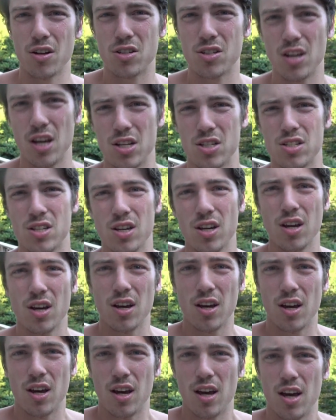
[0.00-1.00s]
It's, it's,
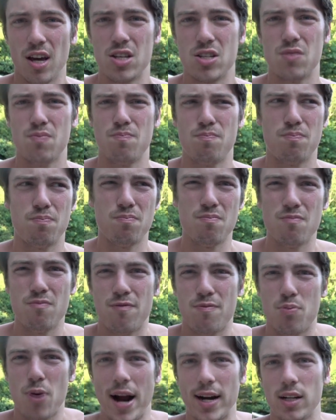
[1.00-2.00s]
it's
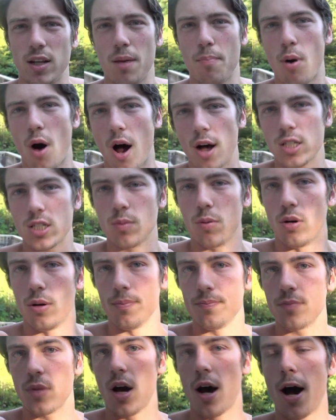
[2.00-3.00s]
practically impossible.